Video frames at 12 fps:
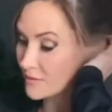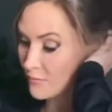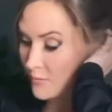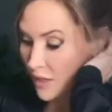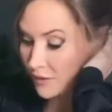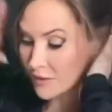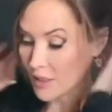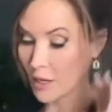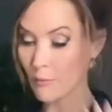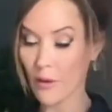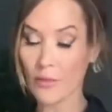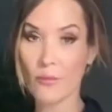mainly up
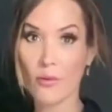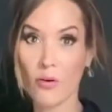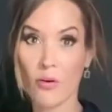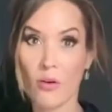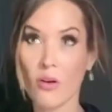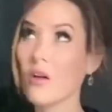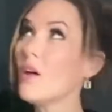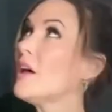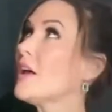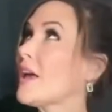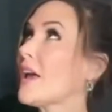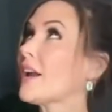on the pole,
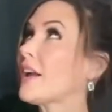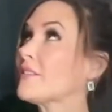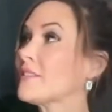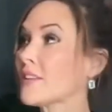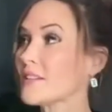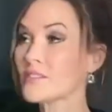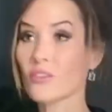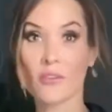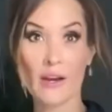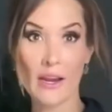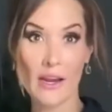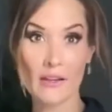and I think that's
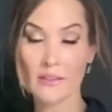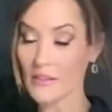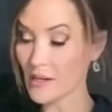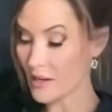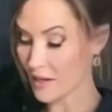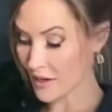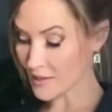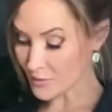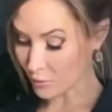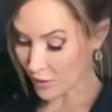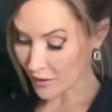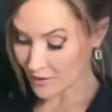great, and it's
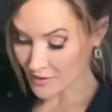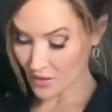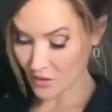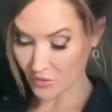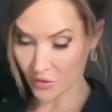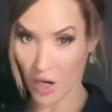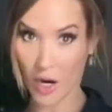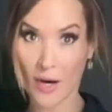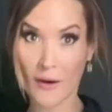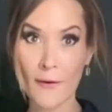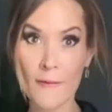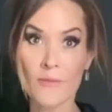working so
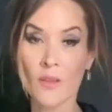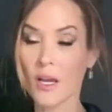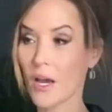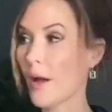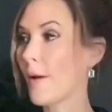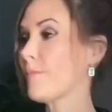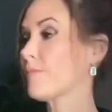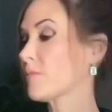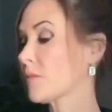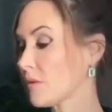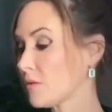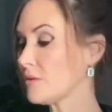far.
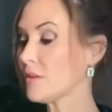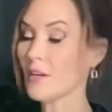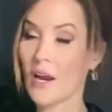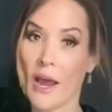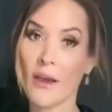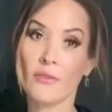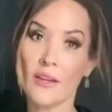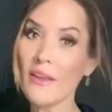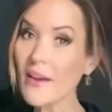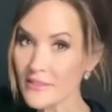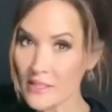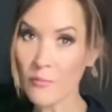I
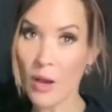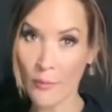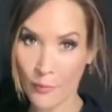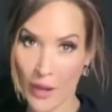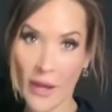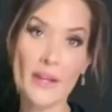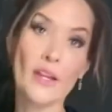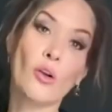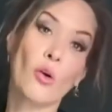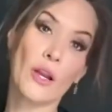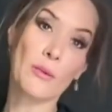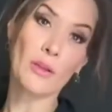realize I'm up potting
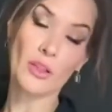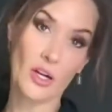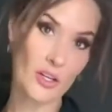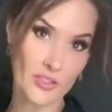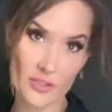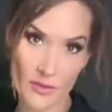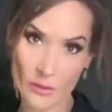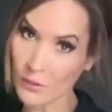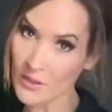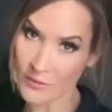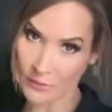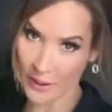quite a bit larger than
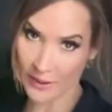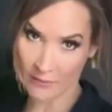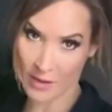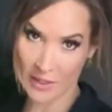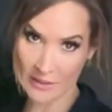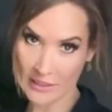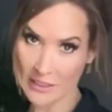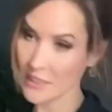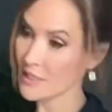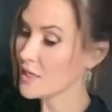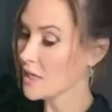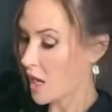what's
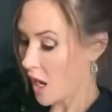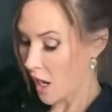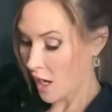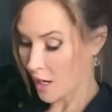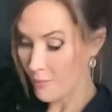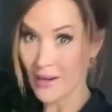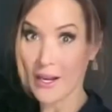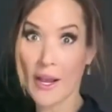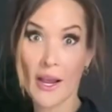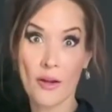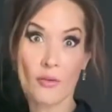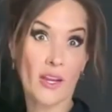recommended, and
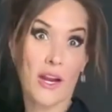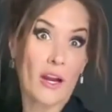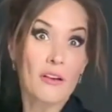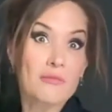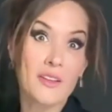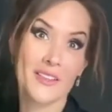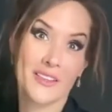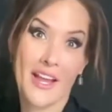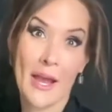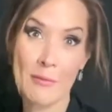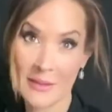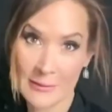I don't care.
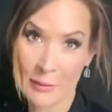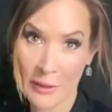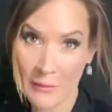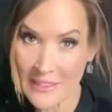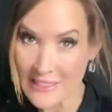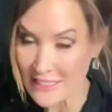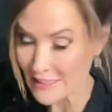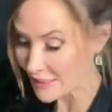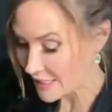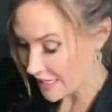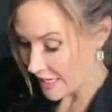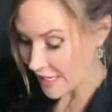I'm
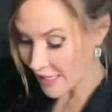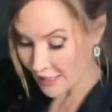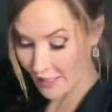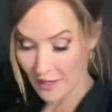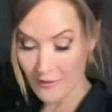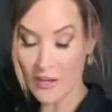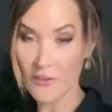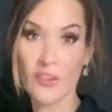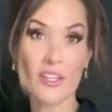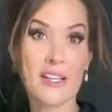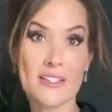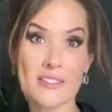experimenting, and I feel
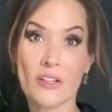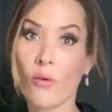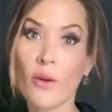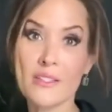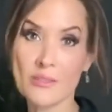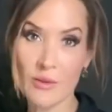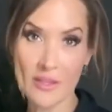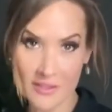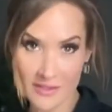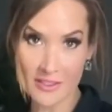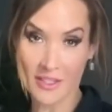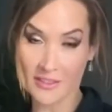like it's going to be a
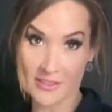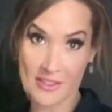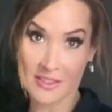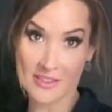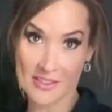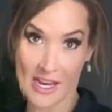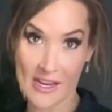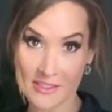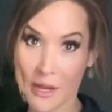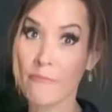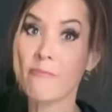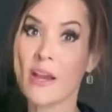success,
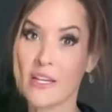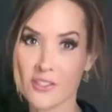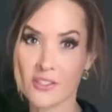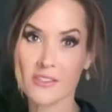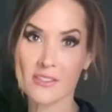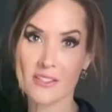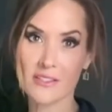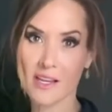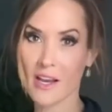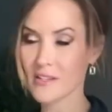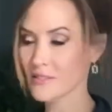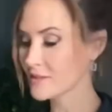a major
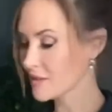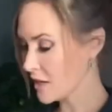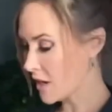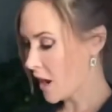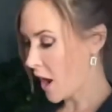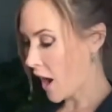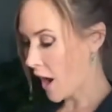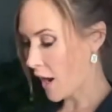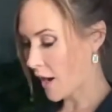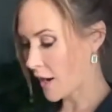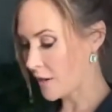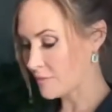success.
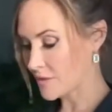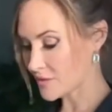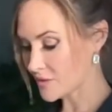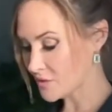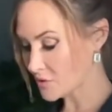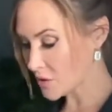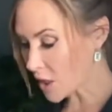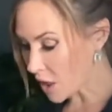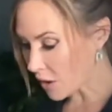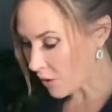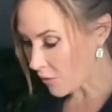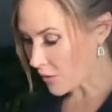
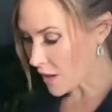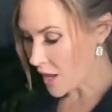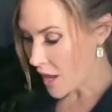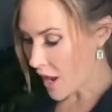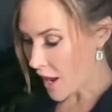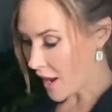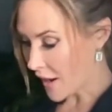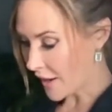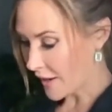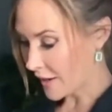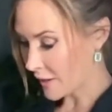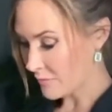So
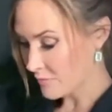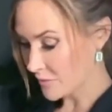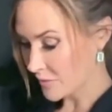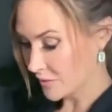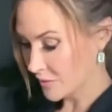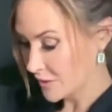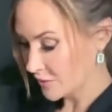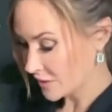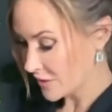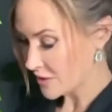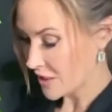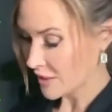I'm
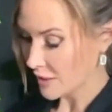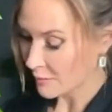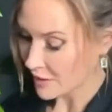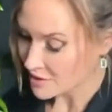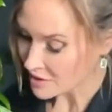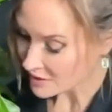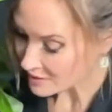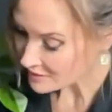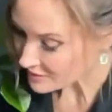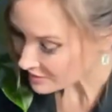literally taking my chances